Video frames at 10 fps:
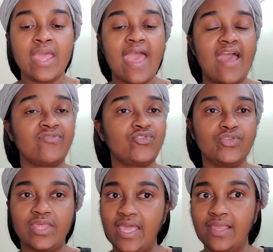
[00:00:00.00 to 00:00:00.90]
After
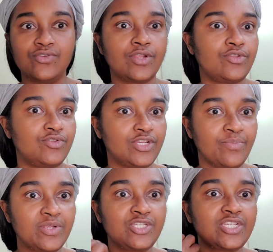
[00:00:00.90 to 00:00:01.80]
that, you know, you jump
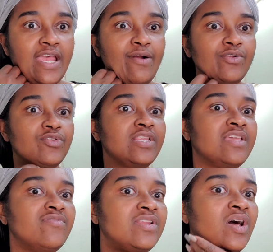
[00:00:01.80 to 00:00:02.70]
in the shower, you
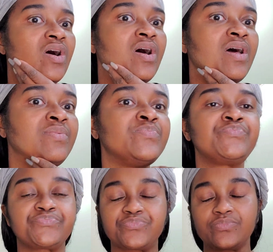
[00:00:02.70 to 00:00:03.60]
leave it on,
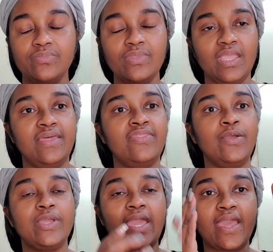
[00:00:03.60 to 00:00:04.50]
and then
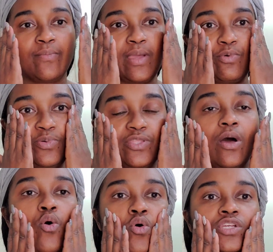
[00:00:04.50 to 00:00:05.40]
we came back, we put the
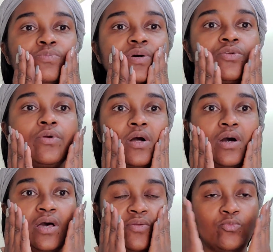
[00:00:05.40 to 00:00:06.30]
orange butter
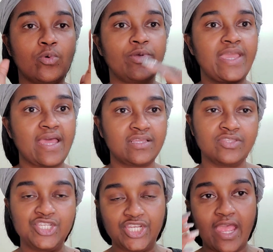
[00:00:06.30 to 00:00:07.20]
on when we got in the
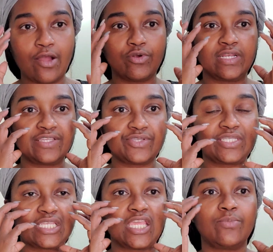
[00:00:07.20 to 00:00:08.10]
shower and let the
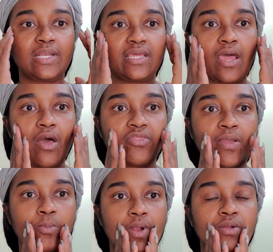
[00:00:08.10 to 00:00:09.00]
steam and let all
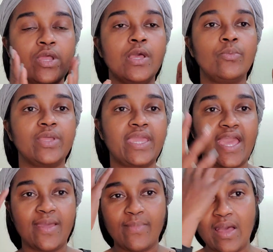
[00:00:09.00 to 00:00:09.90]
that work. We
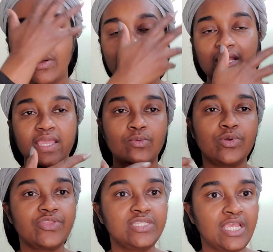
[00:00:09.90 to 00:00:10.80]
came out clean with
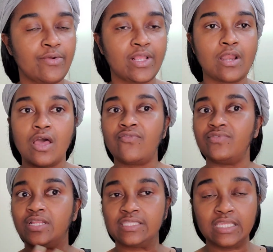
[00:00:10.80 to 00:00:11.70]
the terry cloth,
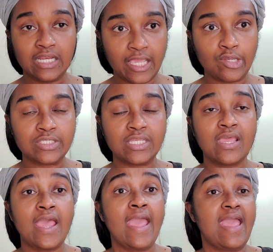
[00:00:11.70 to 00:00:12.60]
nothing else.
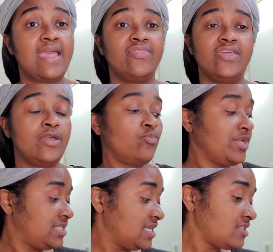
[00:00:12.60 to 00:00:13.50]
And then we
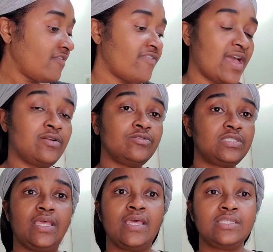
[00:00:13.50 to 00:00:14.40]
did the final
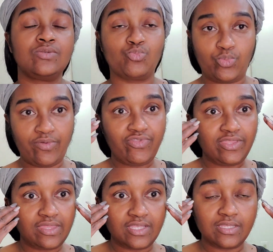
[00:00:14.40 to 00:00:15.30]
test with
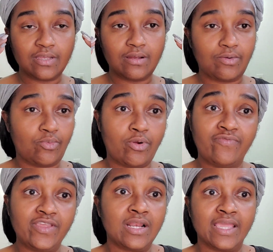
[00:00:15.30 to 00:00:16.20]

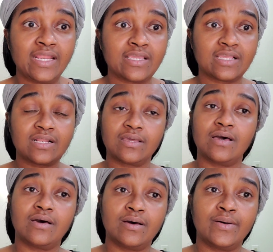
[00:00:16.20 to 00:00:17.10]
the cleaning
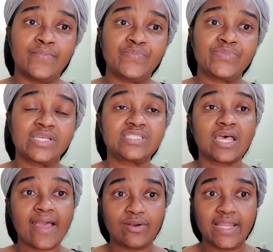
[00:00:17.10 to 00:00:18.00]

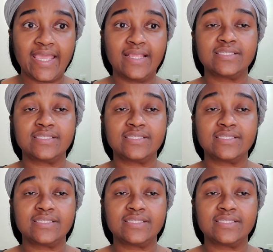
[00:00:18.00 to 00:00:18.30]
towelette.